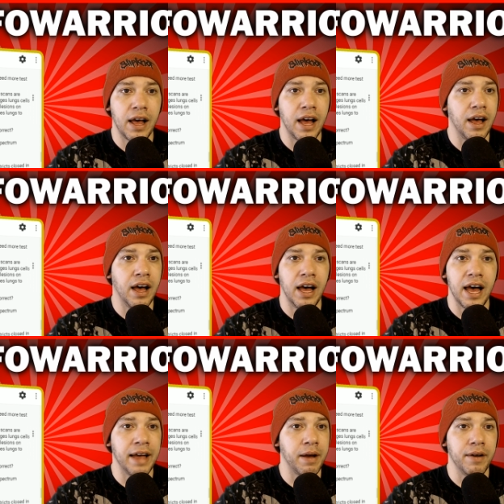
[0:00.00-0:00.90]

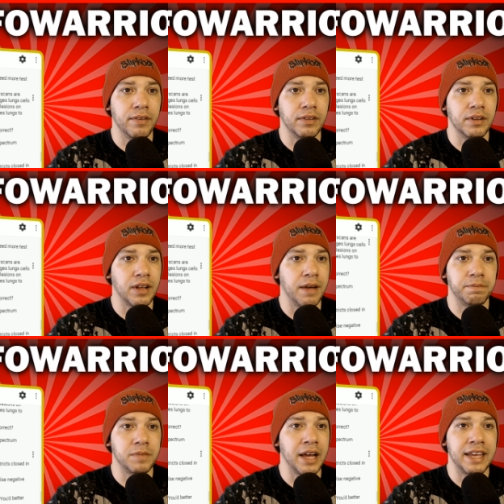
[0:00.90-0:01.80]
I
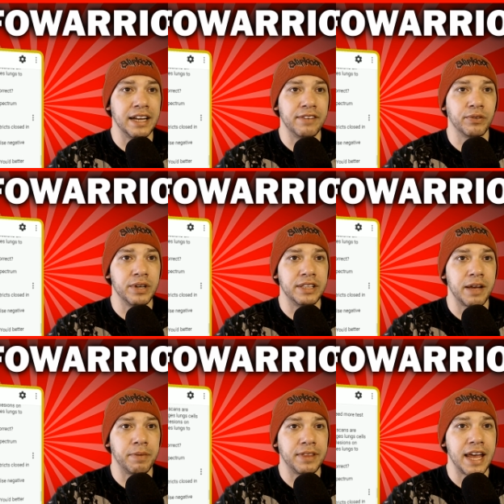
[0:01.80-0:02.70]
can't even read that,
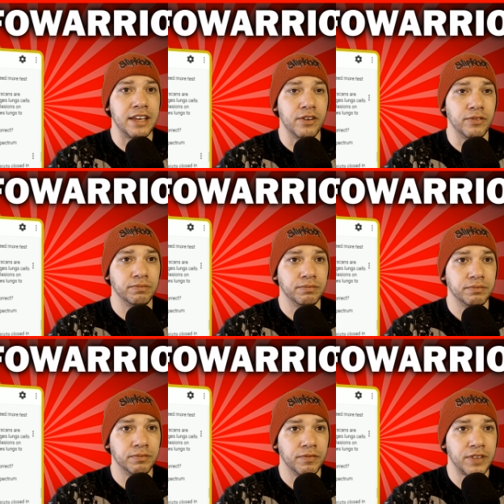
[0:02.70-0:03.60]
but thank you.
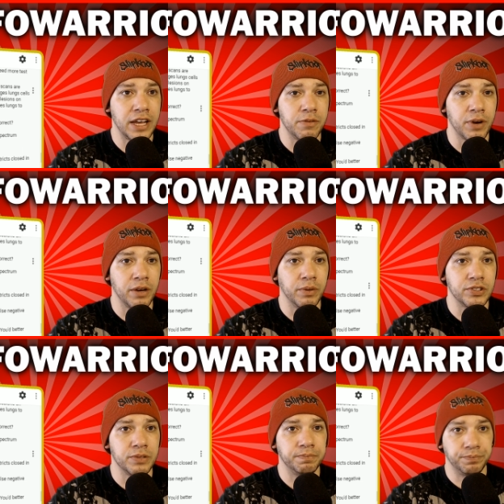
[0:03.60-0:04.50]
Thank you, Brian
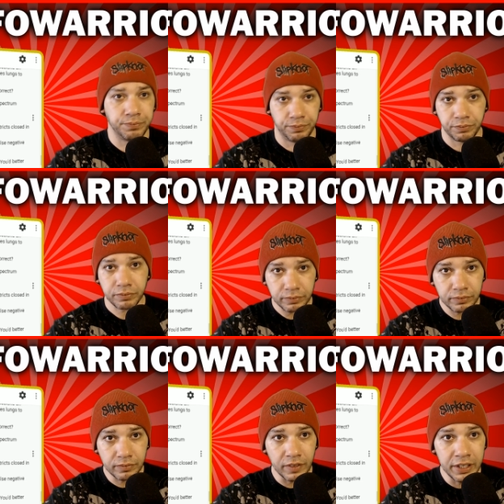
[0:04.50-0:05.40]
Wilson.
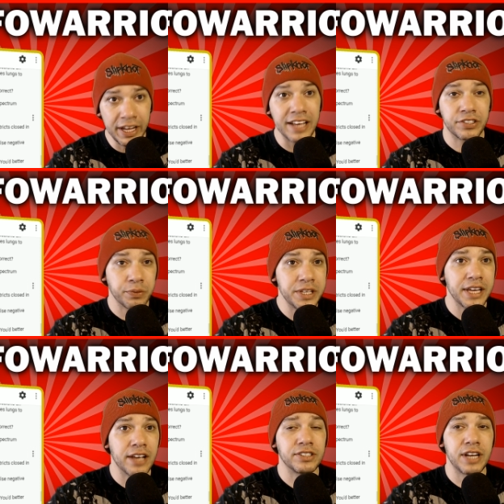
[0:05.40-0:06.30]
Yes,
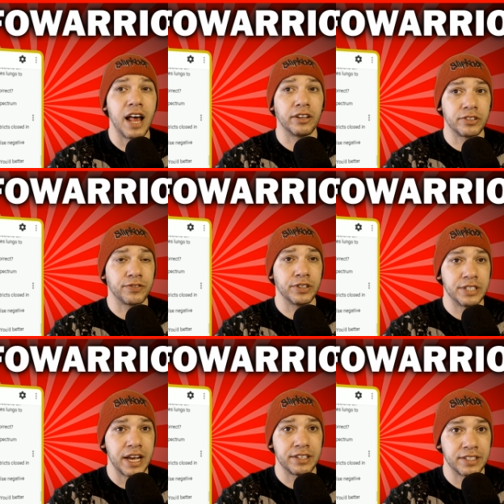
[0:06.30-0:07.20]
$3,000 for a
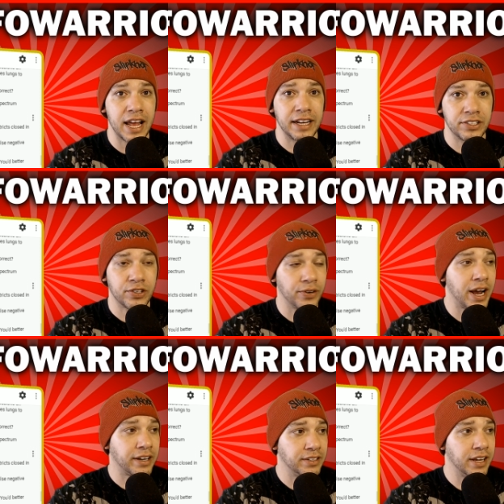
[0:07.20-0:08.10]
test. That is
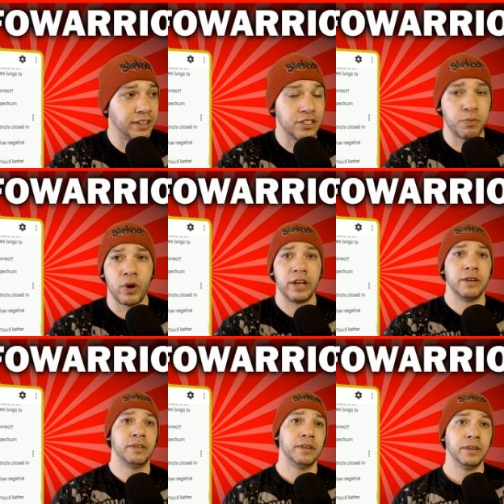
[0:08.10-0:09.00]
correct at this point.
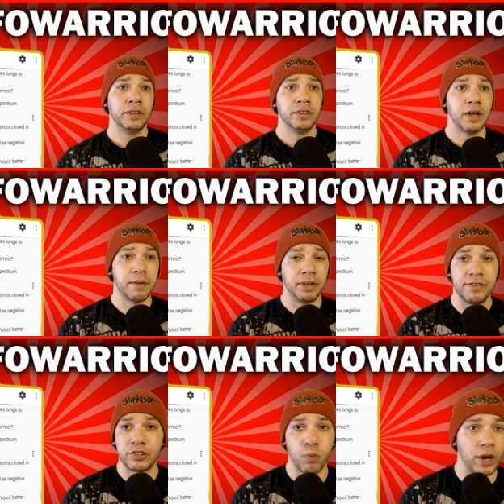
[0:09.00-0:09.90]
I believe
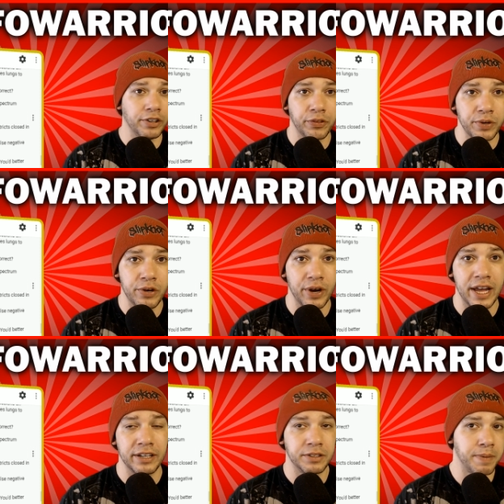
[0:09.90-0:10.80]
it's $1 to
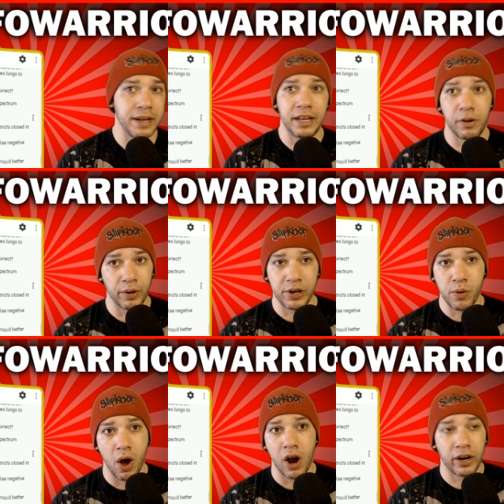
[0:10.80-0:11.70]
$3,000, depending on where you
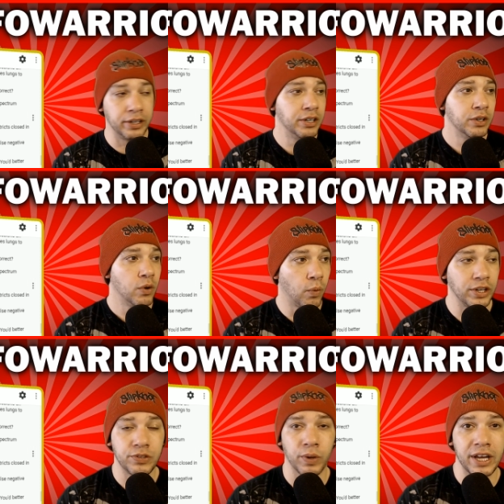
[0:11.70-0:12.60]
are and
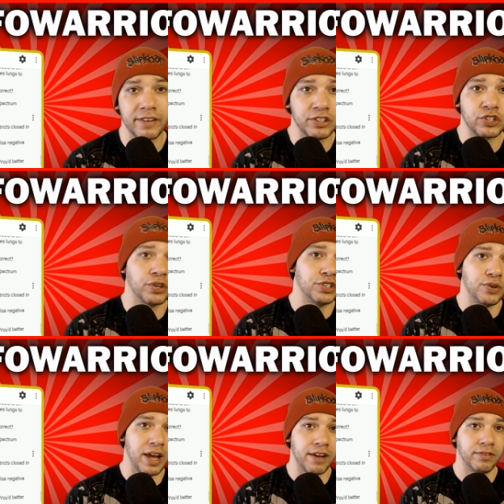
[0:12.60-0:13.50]
what kind of insurance you have.